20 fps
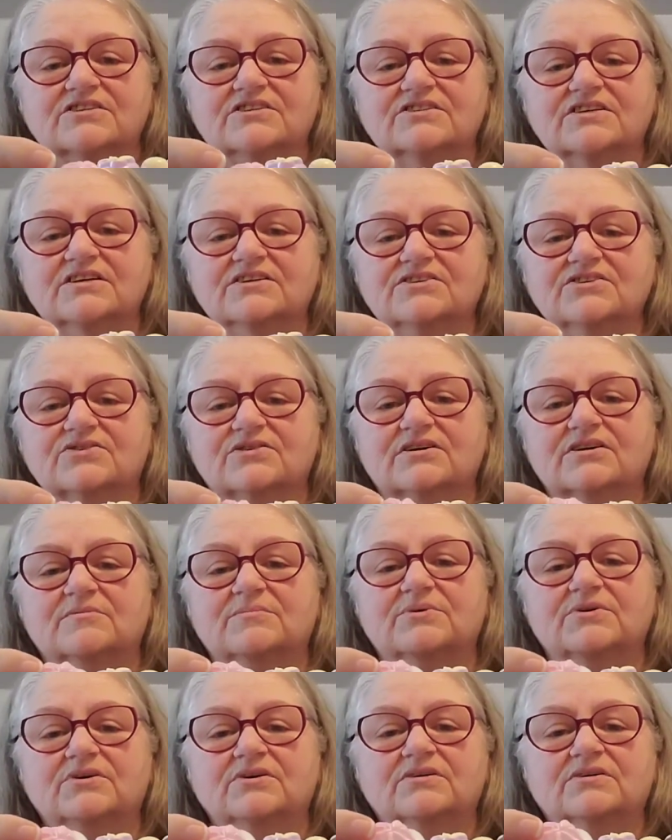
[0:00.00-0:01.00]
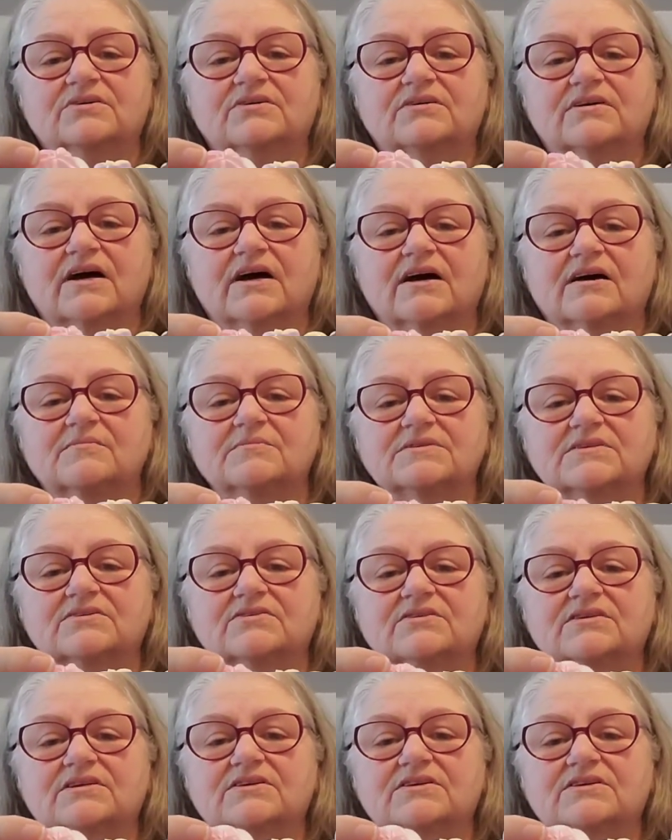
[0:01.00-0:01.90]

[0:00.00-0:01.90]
adorable, absolutely